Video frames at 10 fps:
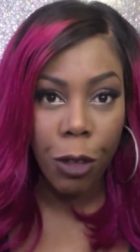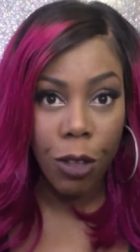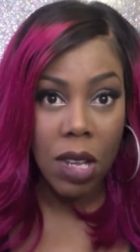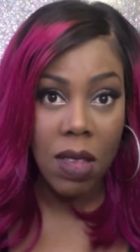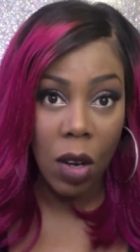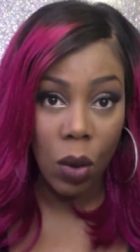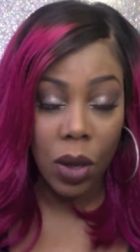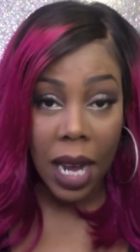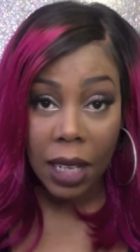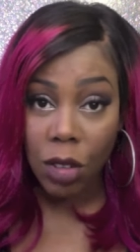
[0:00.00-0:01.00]
for it to look
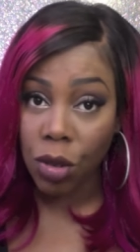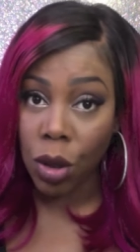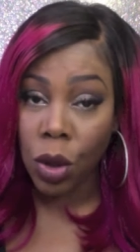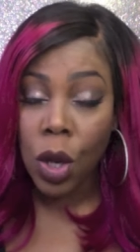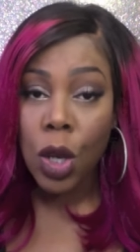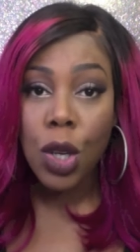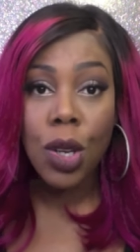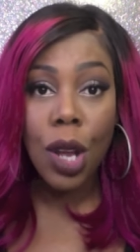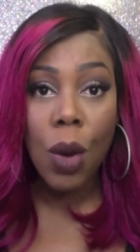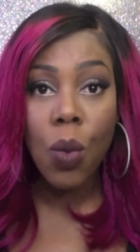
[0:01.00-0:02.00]
natural. You
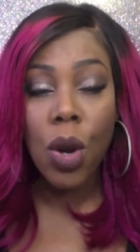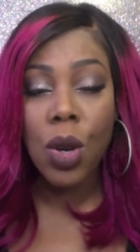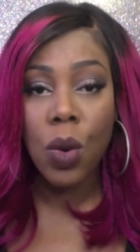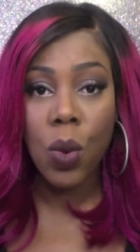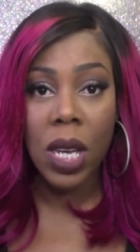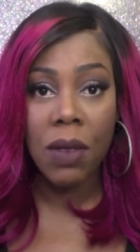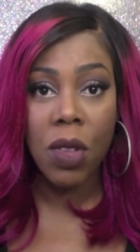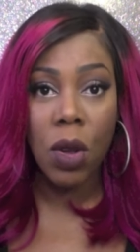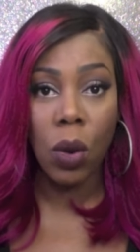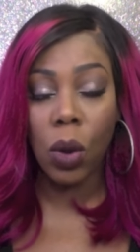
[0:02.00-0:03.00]
don't want your weave
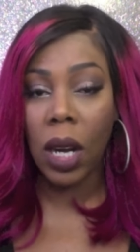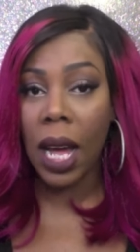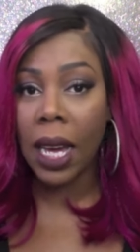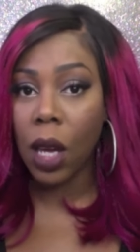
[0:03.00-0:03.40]
to look like